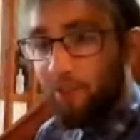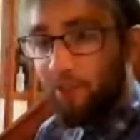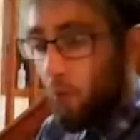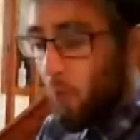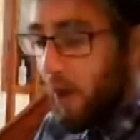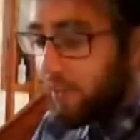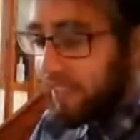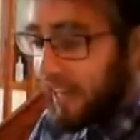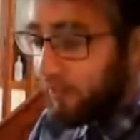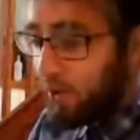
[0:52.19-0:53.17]
It's doing
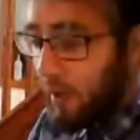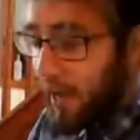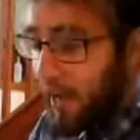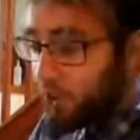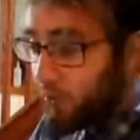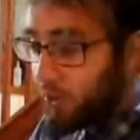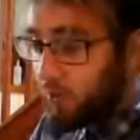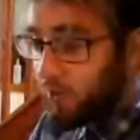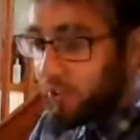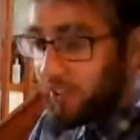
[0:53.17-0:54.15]
whatever it can to make sure
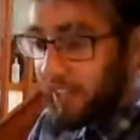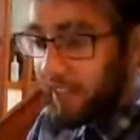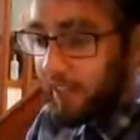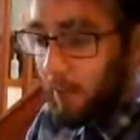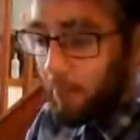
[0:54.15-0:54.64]
you stick